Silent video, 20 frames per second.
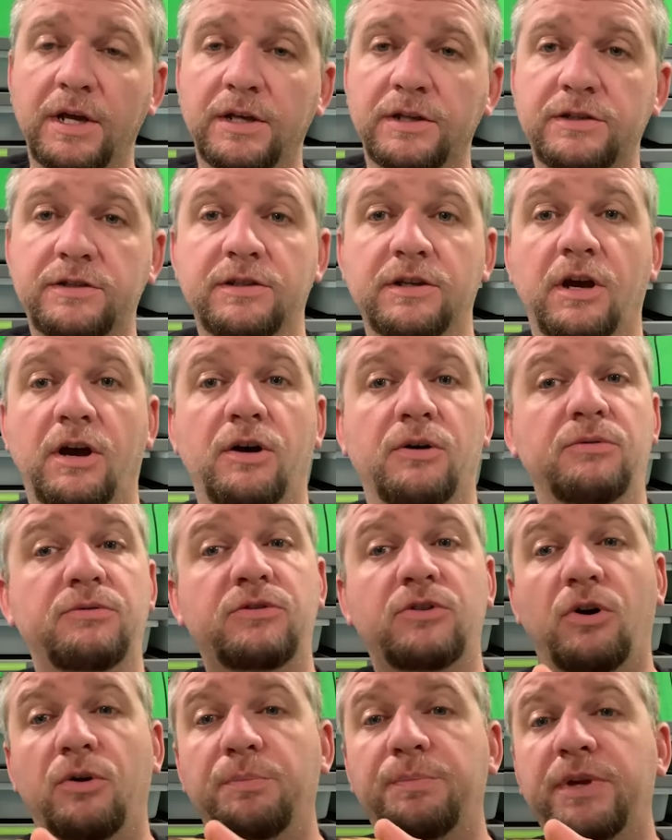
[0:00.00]
So
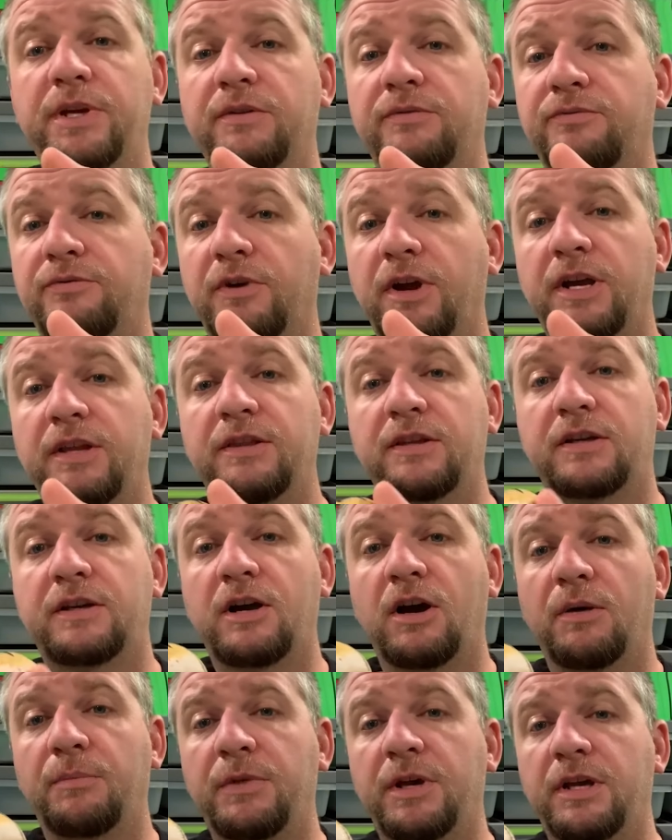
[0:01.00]
don't be afraid to
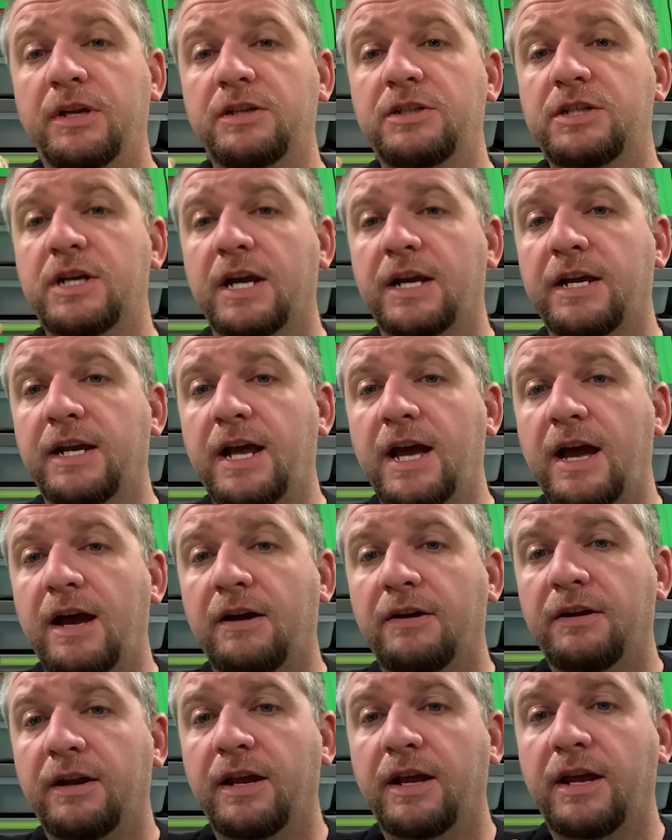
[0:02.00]
come in, check it
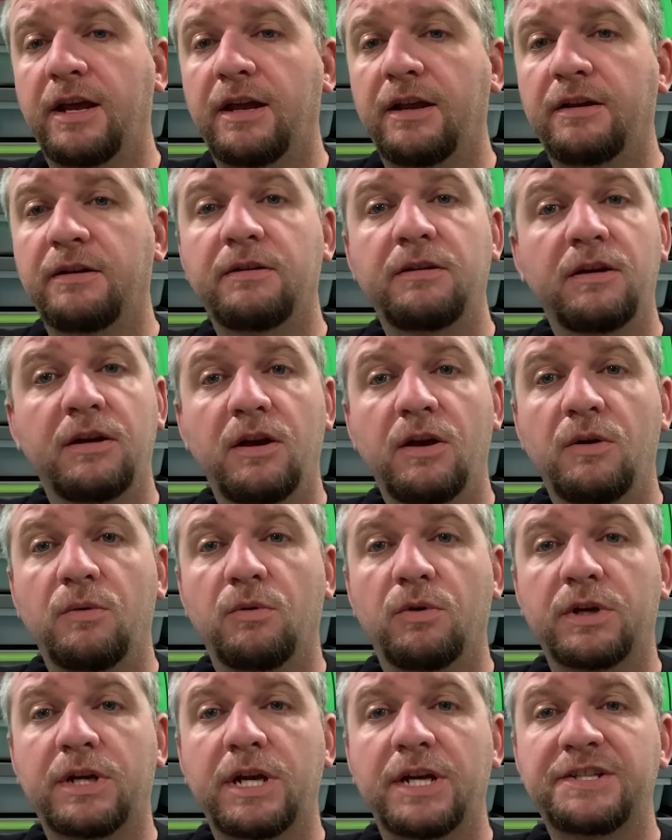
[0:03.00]
out, and
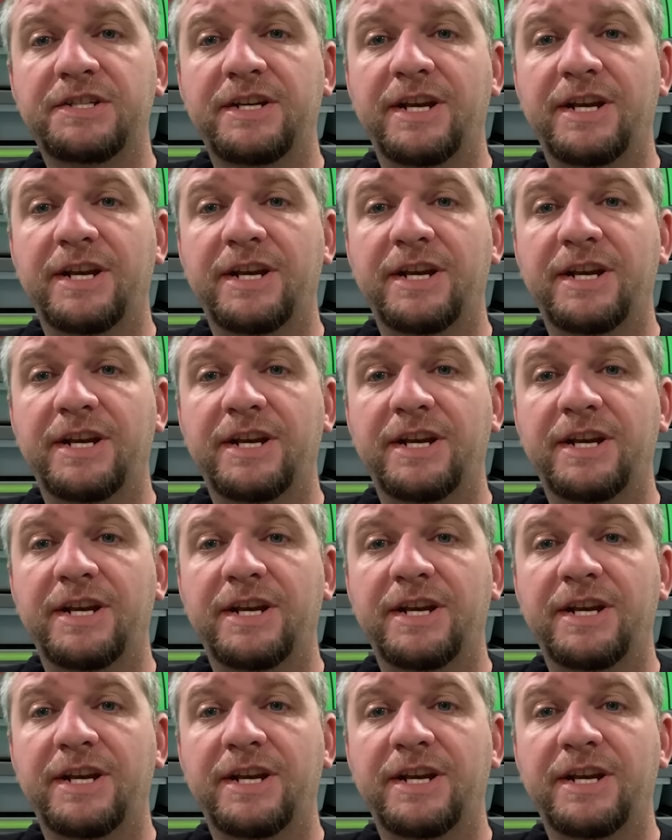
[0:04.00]
we'll catch you